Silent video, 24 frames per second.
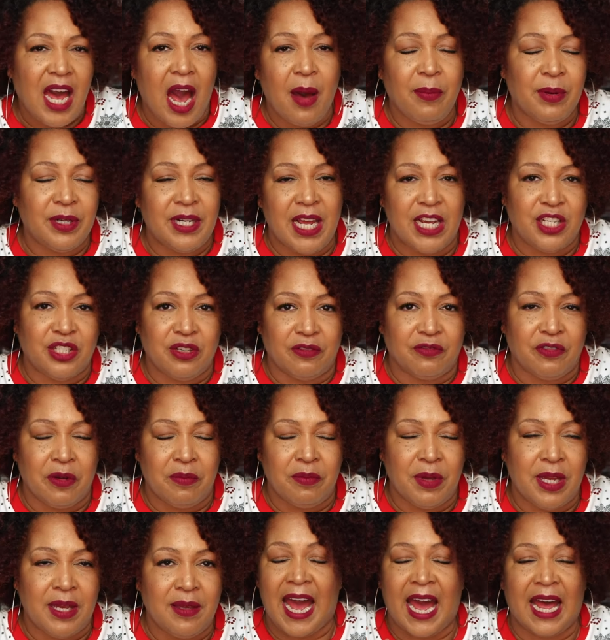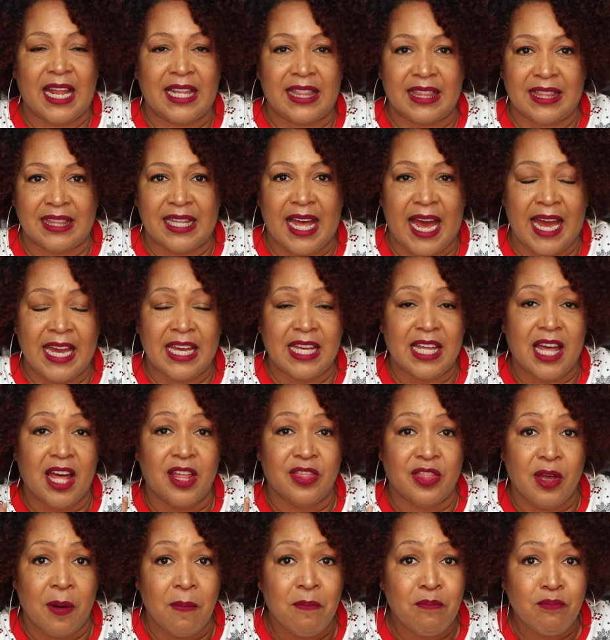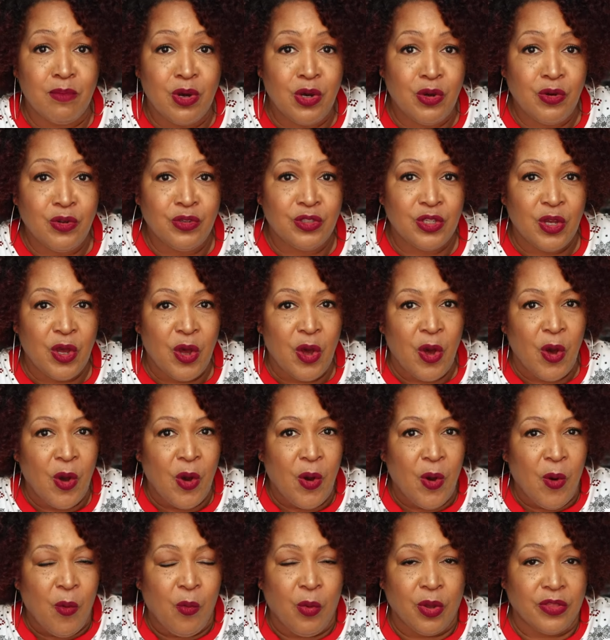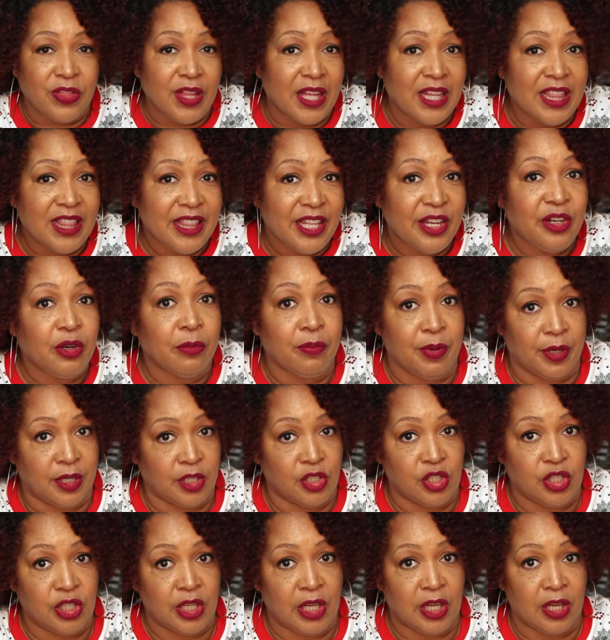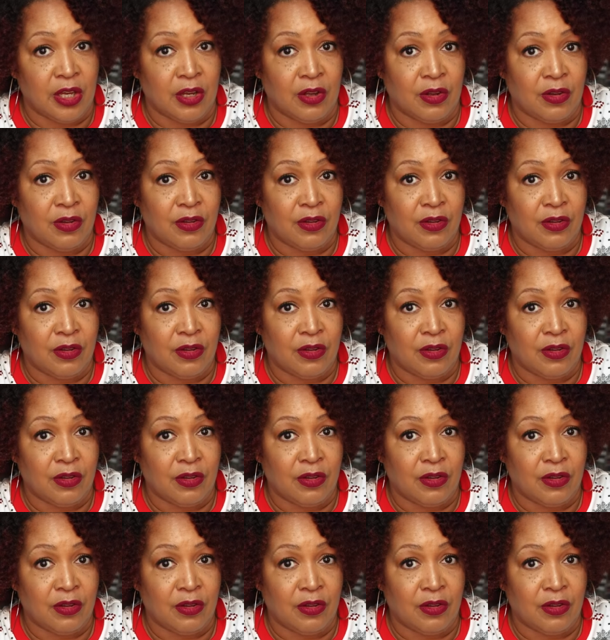Combination for me, I like the mousse with a little bit of gel.